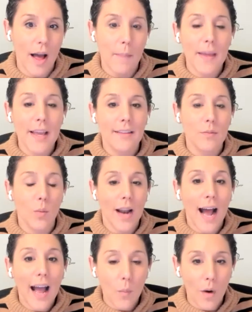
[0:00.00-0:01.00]
And because what
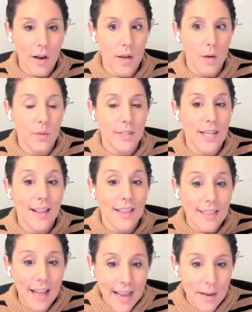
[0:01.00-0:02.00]
I wanted was
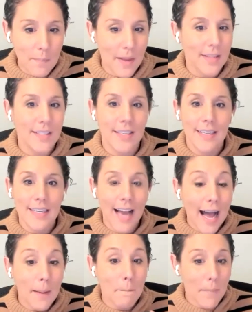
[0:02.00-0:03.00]
alignment,
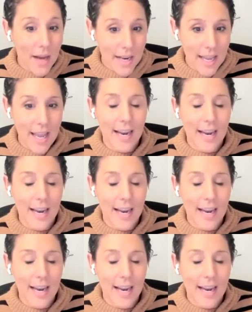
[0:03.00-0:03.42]
not money.